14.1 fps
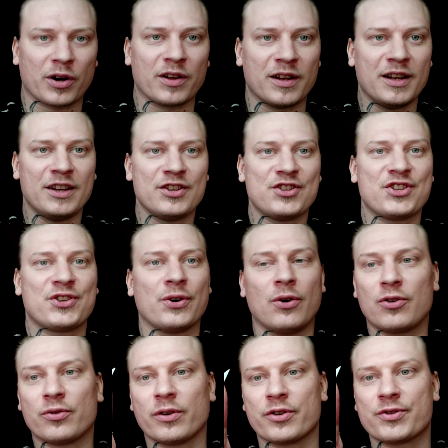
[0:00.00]
want to
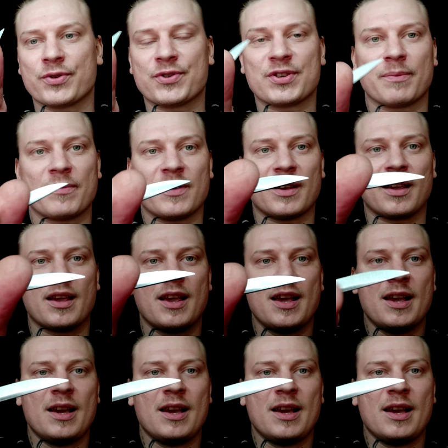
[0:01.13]
skull crush or something,